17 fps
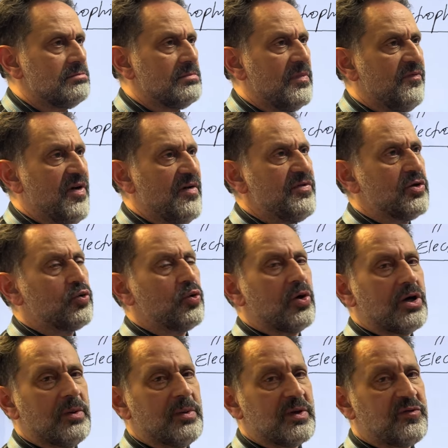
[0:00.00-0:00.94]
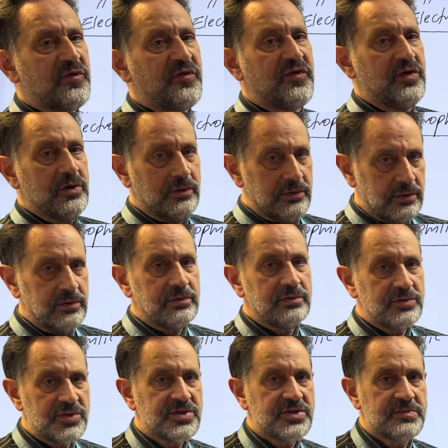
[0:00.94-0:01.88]
When we talk about
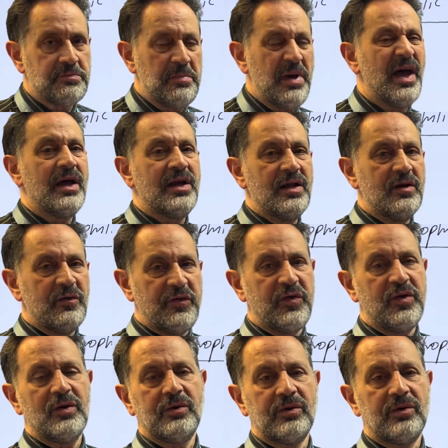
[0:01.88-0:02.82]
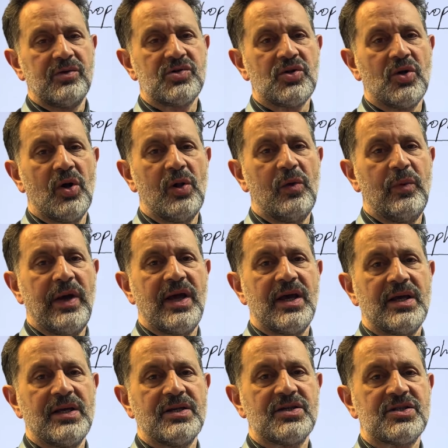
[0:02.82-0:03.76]
fuels, burning fuels,
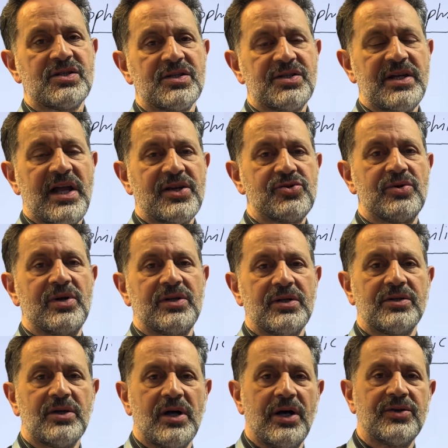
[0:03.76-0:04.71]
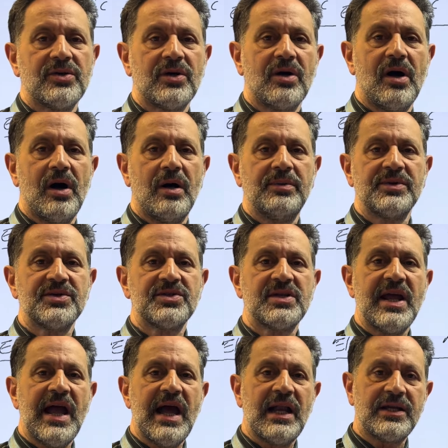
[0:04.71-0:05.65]
always saturated hydrocarbons,
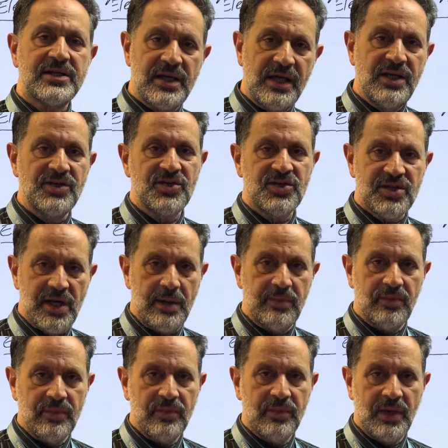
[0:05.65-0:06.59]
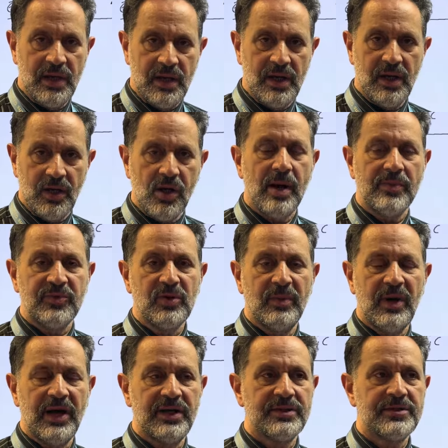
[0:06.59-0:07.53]
the alkenes come to
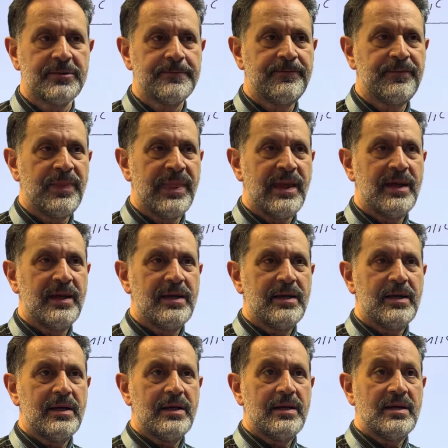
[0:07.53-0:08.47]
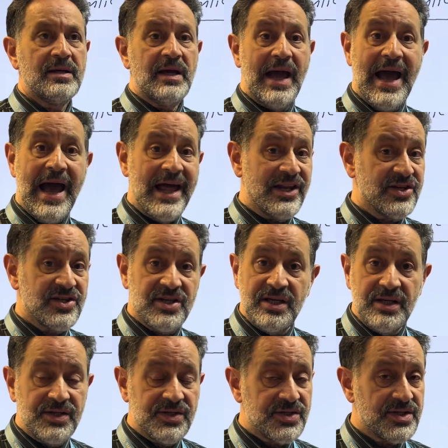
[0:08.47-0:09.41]
mind.
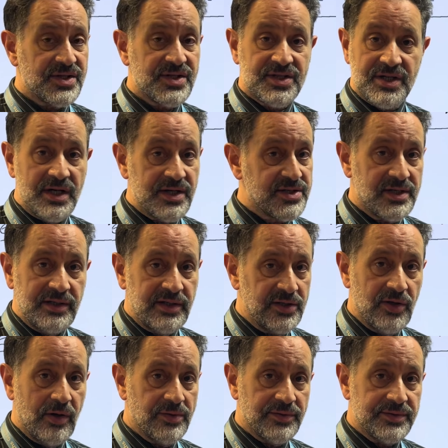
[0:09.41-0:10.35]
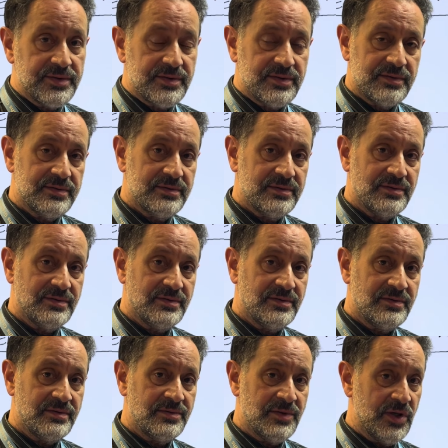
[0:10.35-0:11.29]
Alkenes certainly don't.
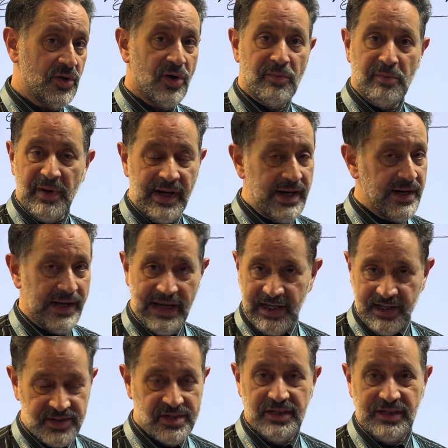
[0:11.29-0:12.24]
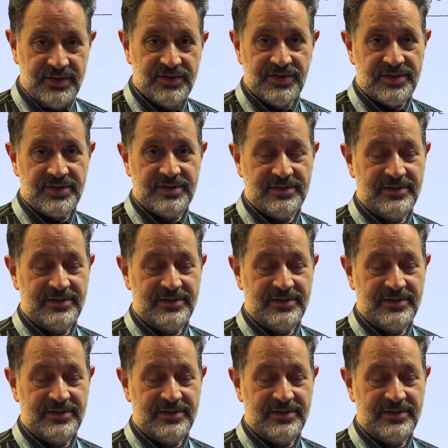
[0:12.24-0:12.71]
We don't burn alkenes